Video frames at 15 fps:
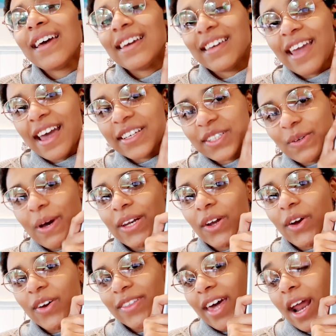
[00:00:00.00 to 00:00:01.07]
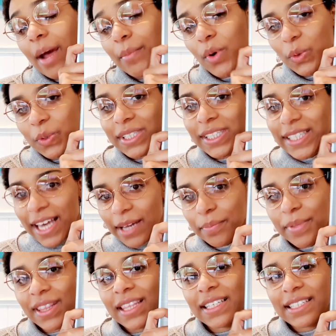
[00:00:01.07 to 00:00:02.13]
Yeah, so I know that I'm all set,
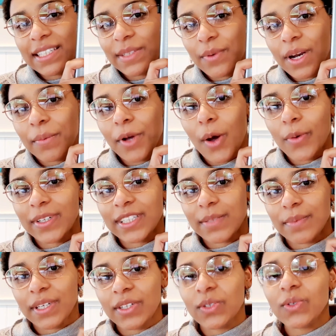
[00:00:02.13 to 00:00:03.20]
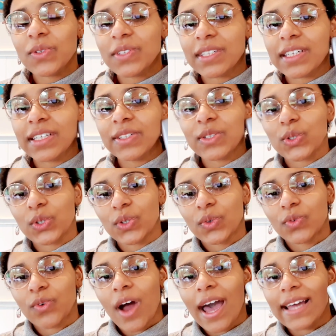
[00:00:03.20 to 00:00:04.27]
but this is what I'm going to be using to
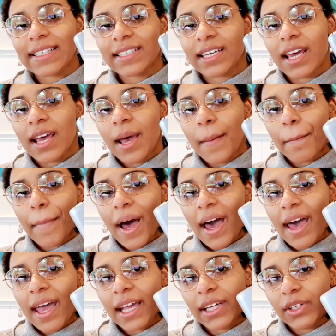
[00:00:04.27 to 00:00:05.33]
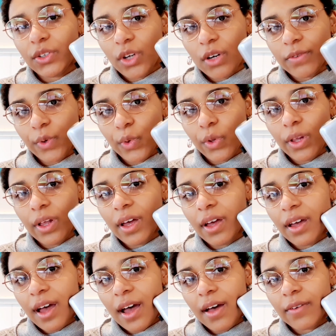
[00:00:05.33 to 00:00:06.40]
write my novel
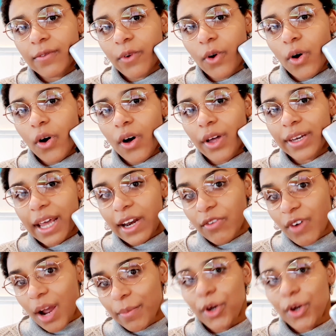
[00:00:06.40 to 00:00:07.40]
for NaNoWrimo.